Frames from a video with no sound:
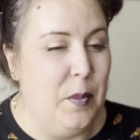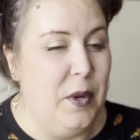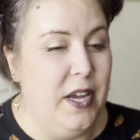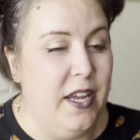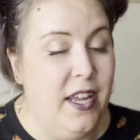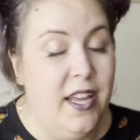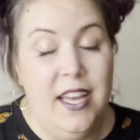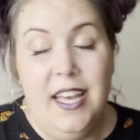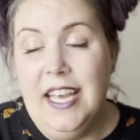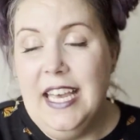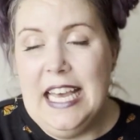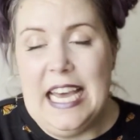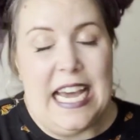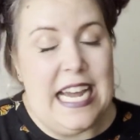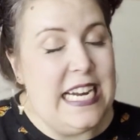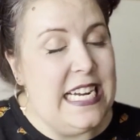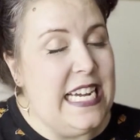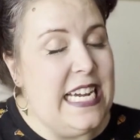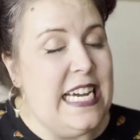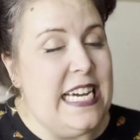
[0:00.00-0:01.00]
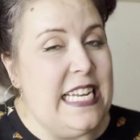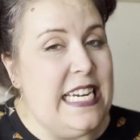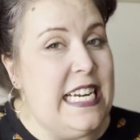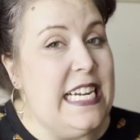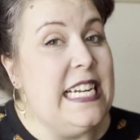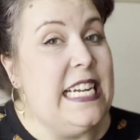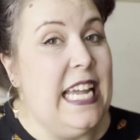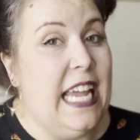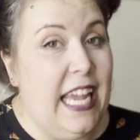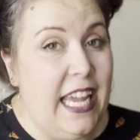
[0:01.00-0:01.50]
But again,
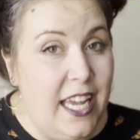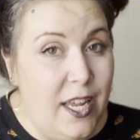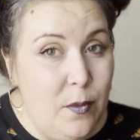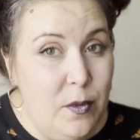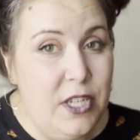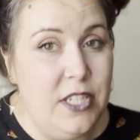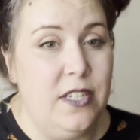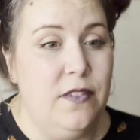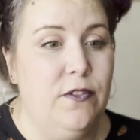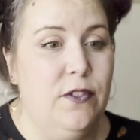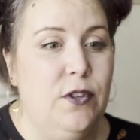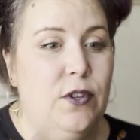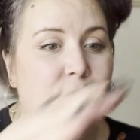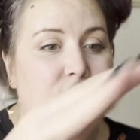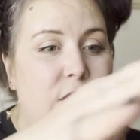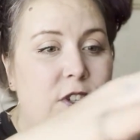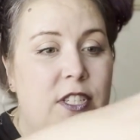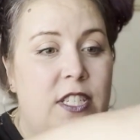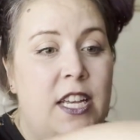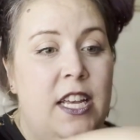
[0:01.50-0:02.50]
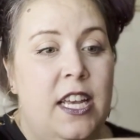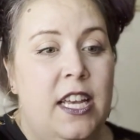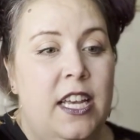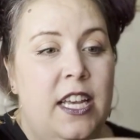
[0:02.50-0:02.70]
it can be difficult.